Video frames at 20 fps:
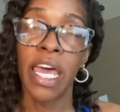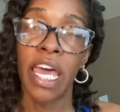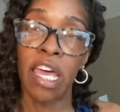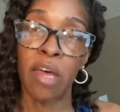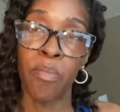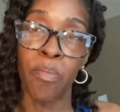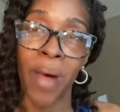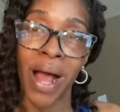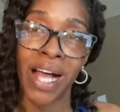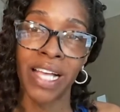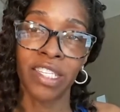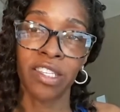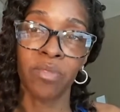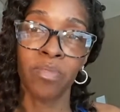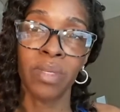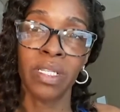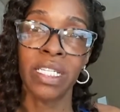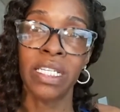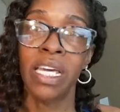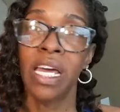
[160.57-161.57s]
and
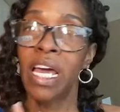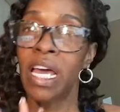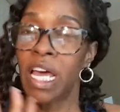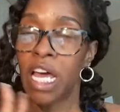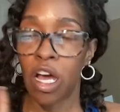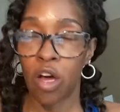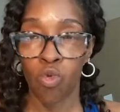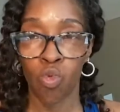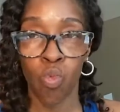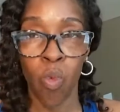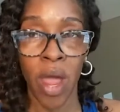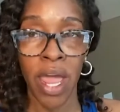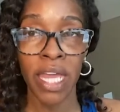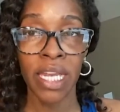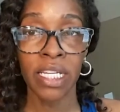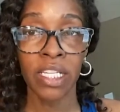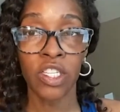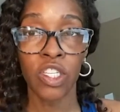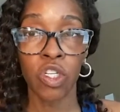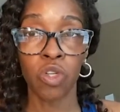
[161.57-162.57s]
possibly wait
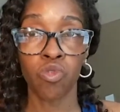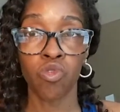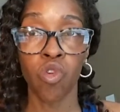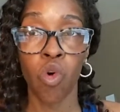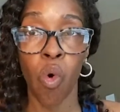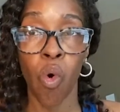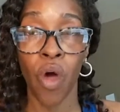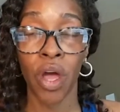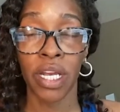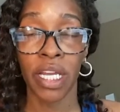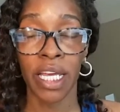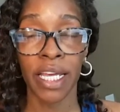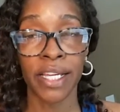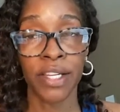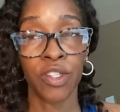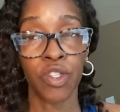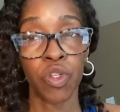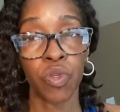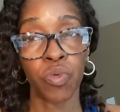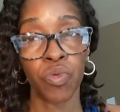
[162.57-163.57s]
until going
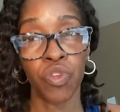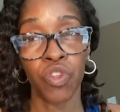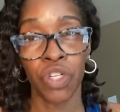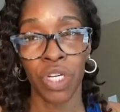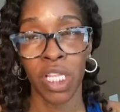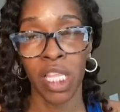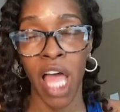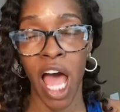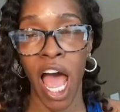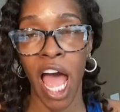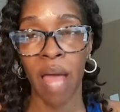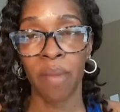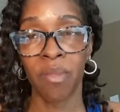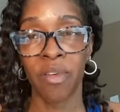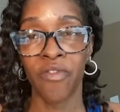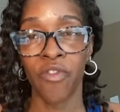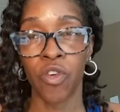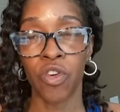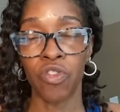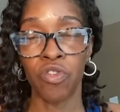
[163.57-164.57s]
into July
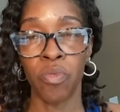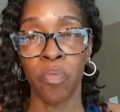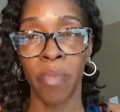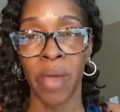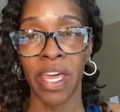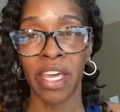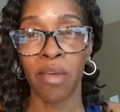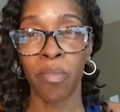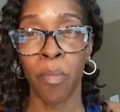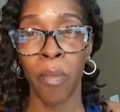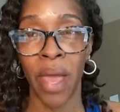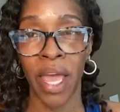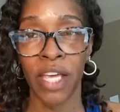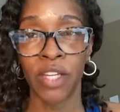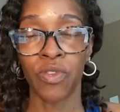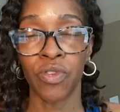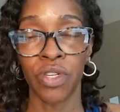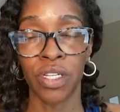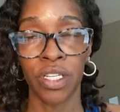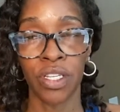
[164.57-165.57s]
before you make
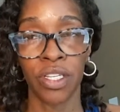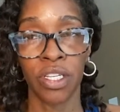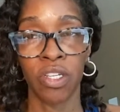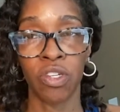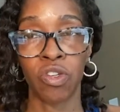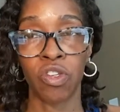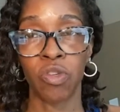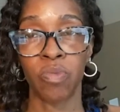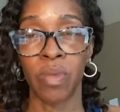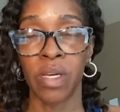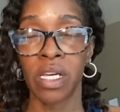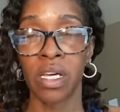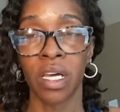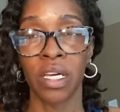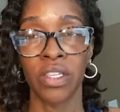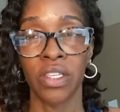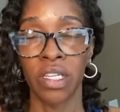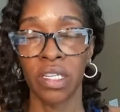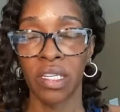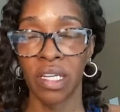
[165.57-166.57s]
major decisions
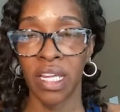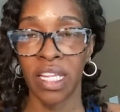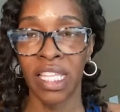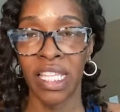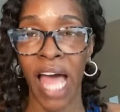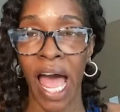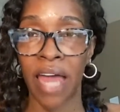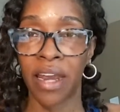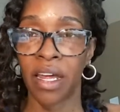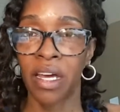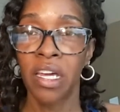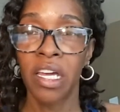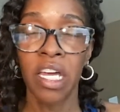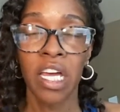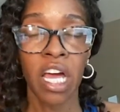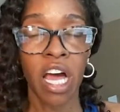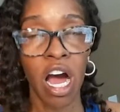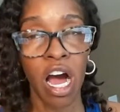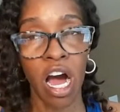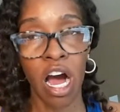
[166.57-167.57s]
because there's a lot of
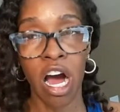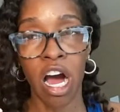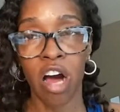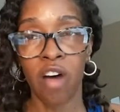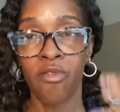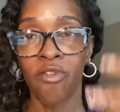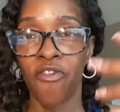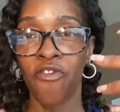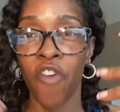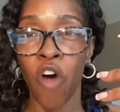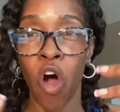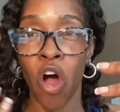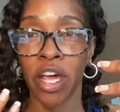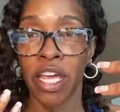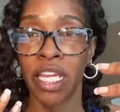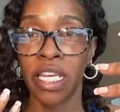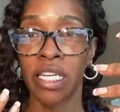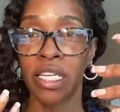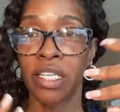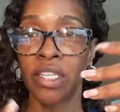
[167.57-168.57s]
um,
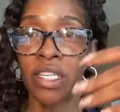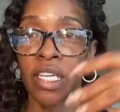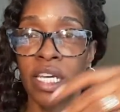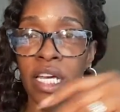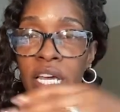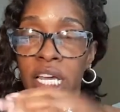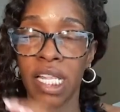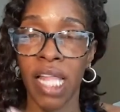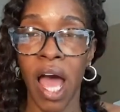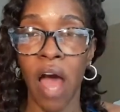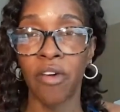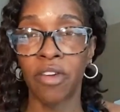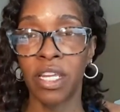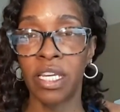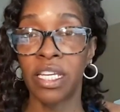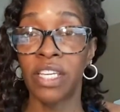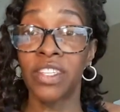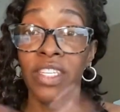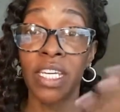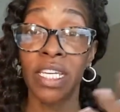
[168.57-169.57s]
fogginess and
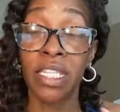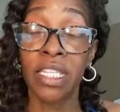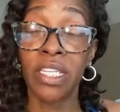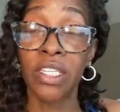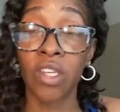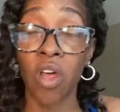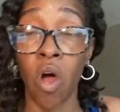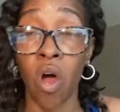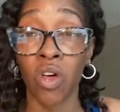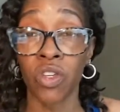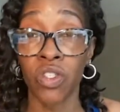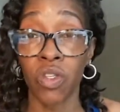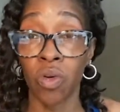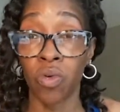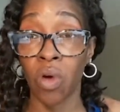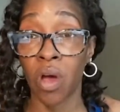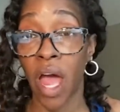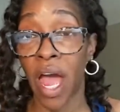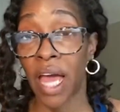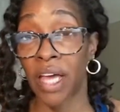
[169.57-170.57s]
cloudiness. And this
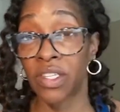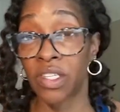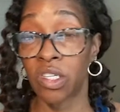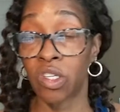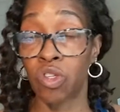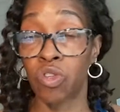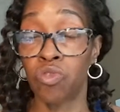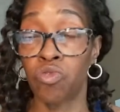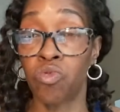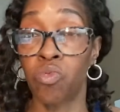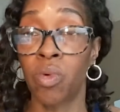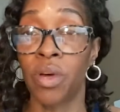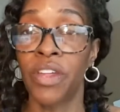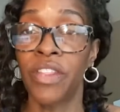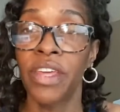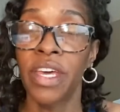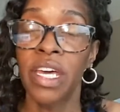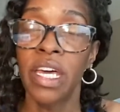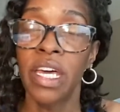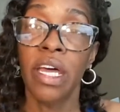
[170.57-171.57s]
also has to do with
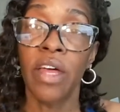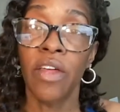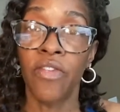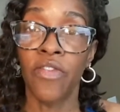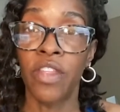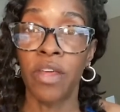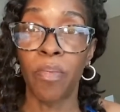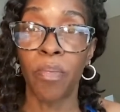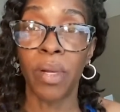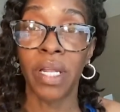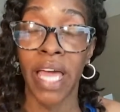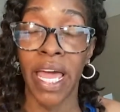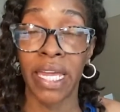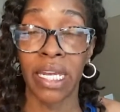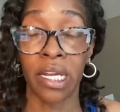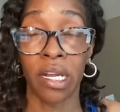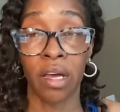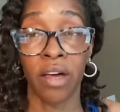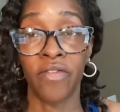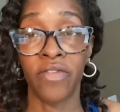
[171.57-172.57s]
the
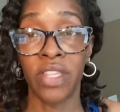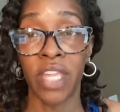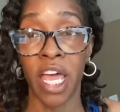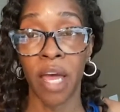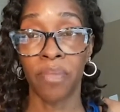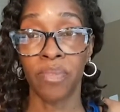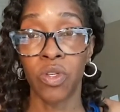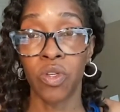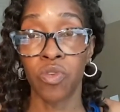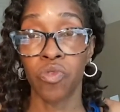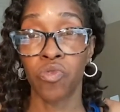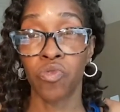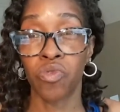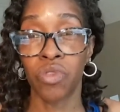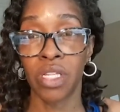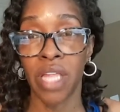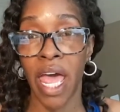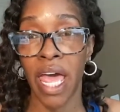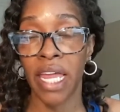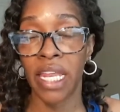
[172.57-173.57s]
planet of
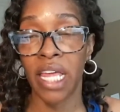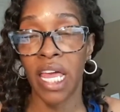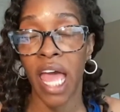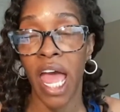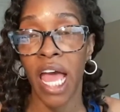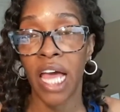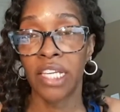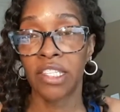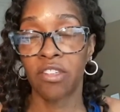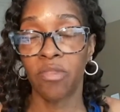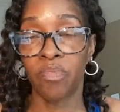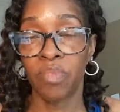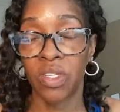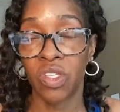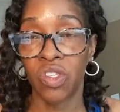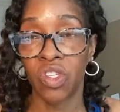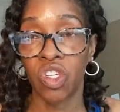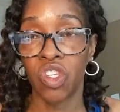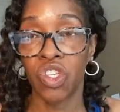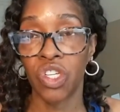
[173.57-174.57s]
Neptune that has a
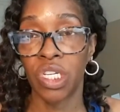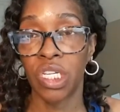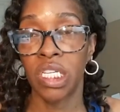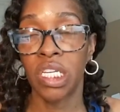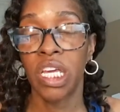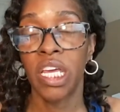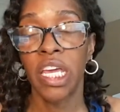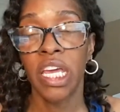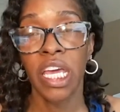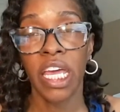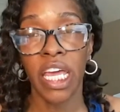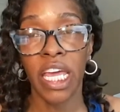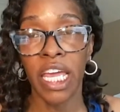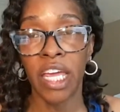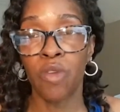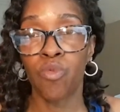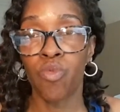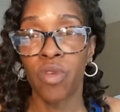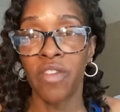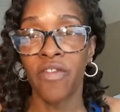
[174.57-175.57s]
position
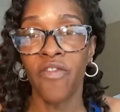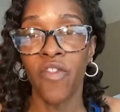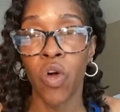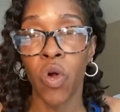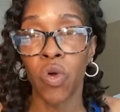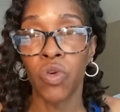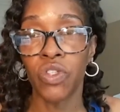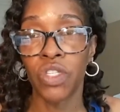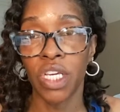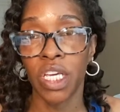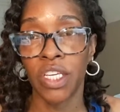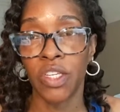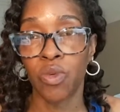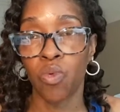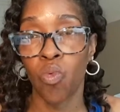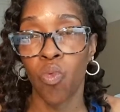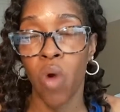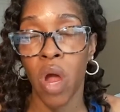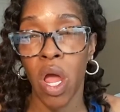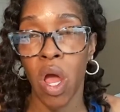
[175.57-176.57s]
in reverse as
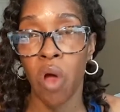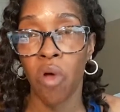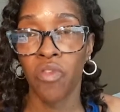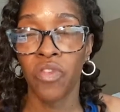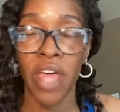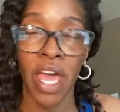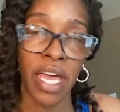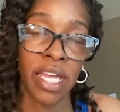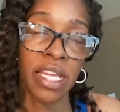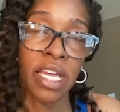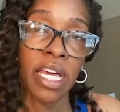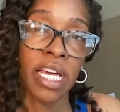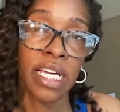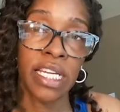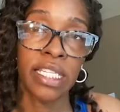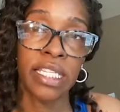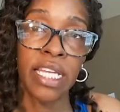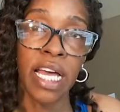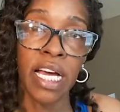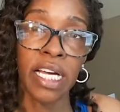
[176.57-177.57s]
well that
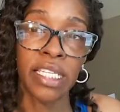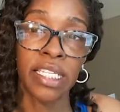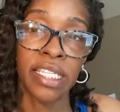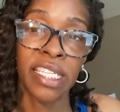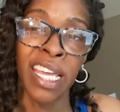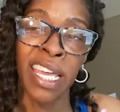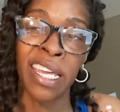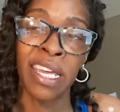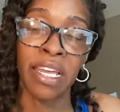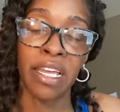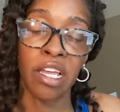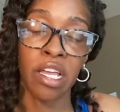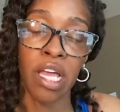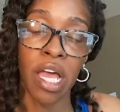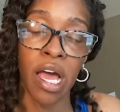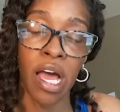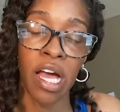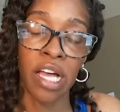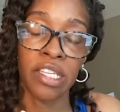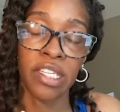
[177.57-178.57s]
does take
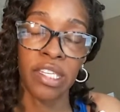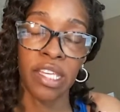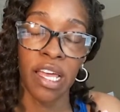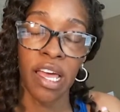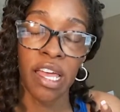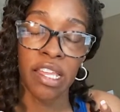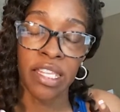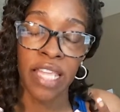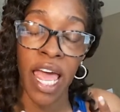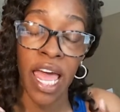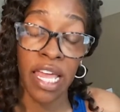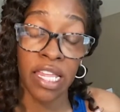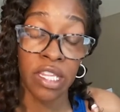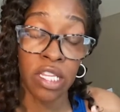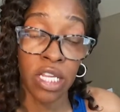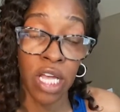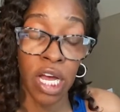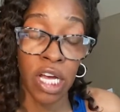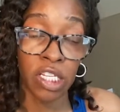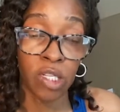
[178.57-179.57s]
us that
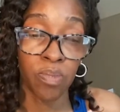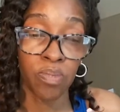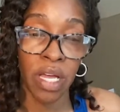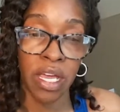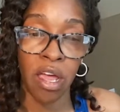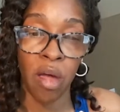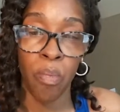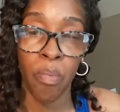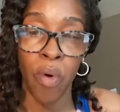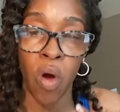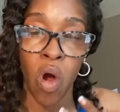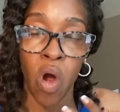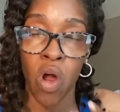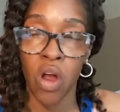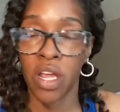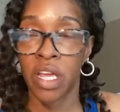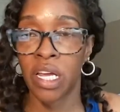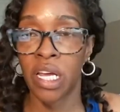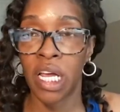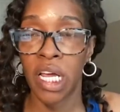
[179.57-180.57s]
does play a
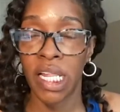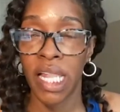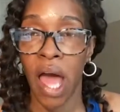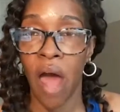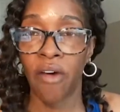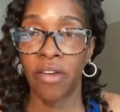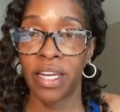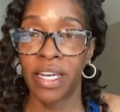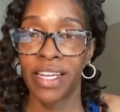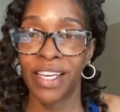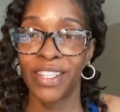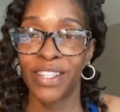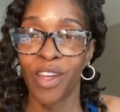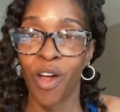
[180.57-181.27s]
part in cloudiness.